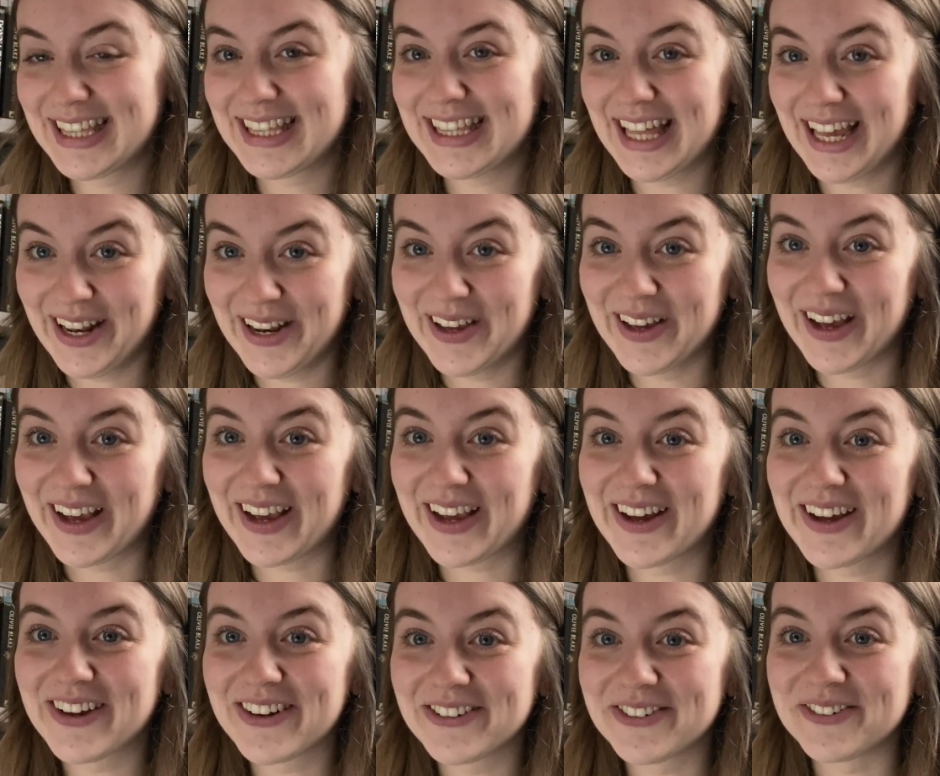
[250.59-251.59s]
They look
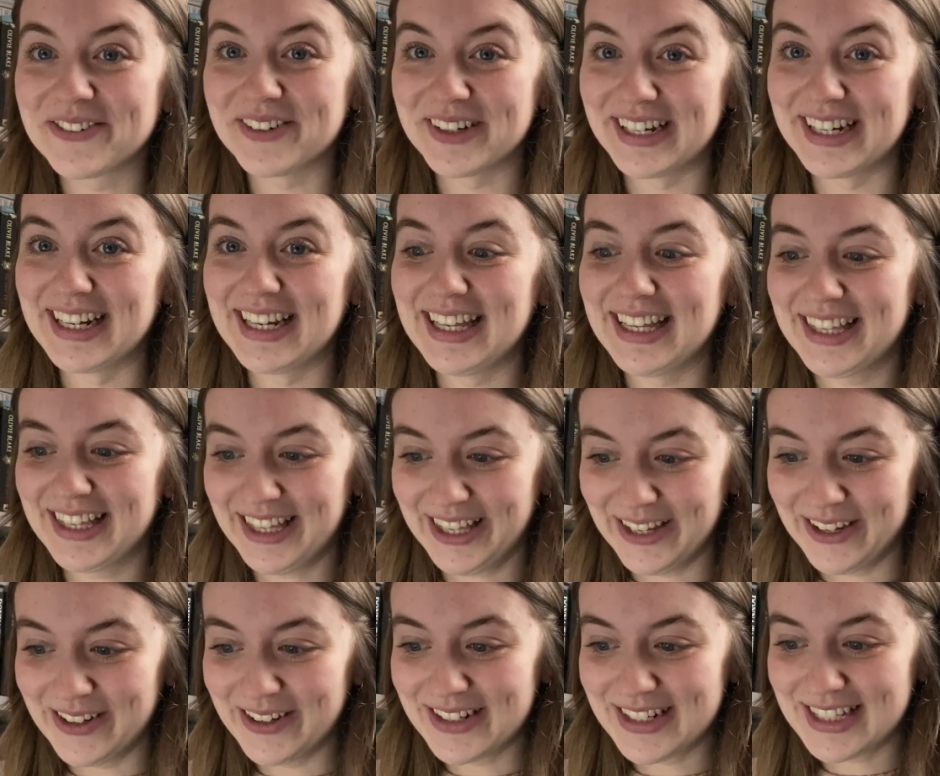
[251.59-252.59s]
really
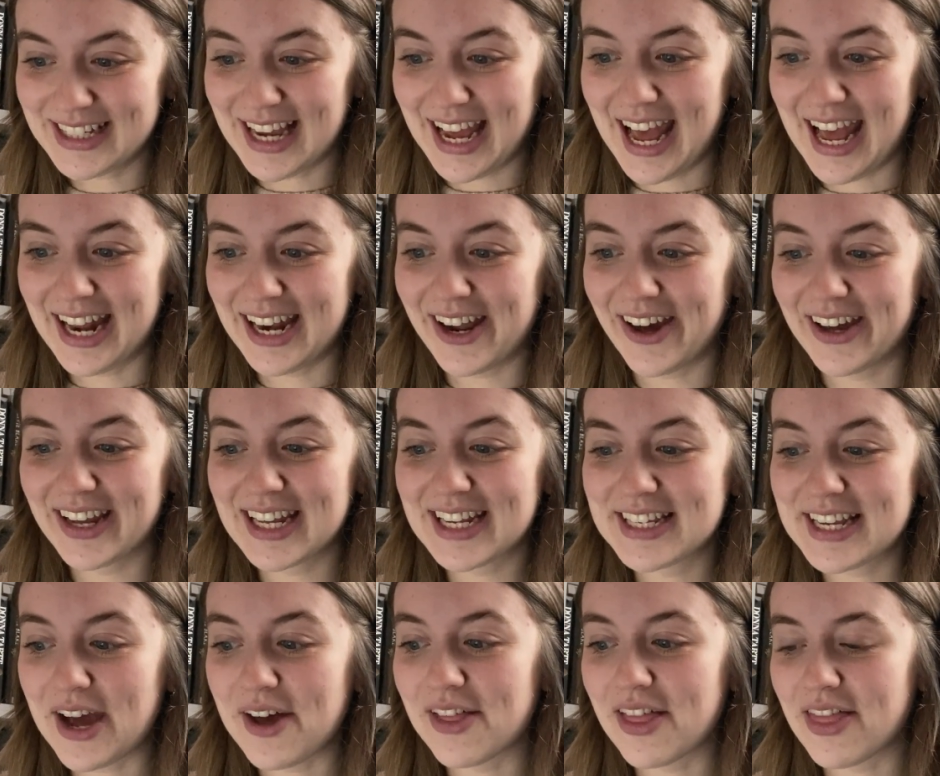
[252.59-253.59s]
cute and I can
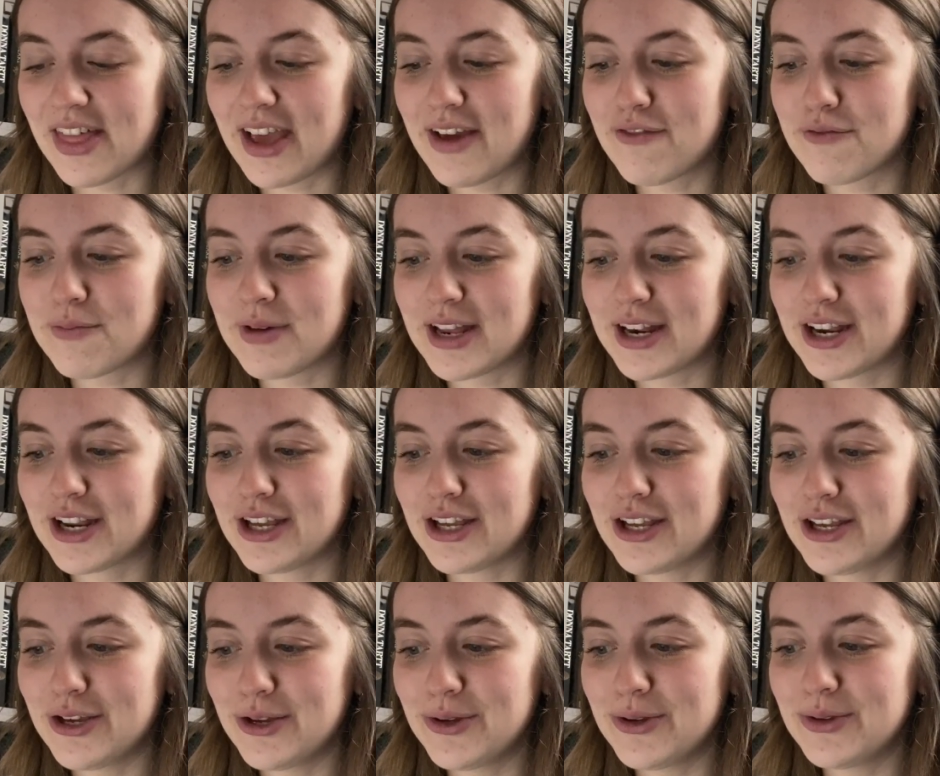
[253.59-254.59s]
tell that they've been
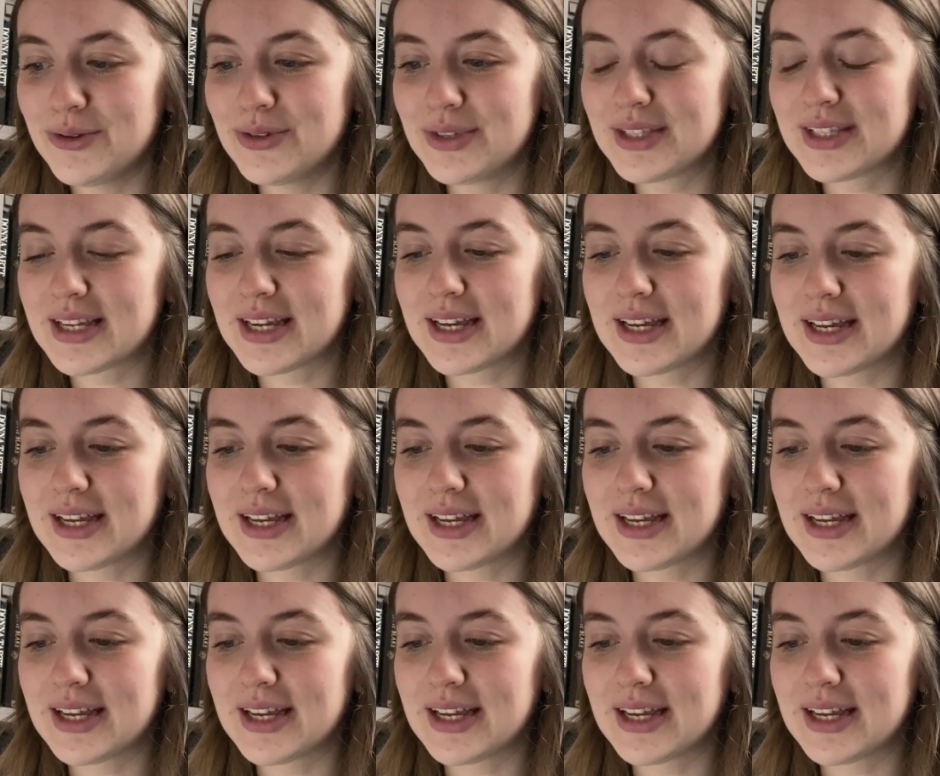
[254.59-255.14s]
used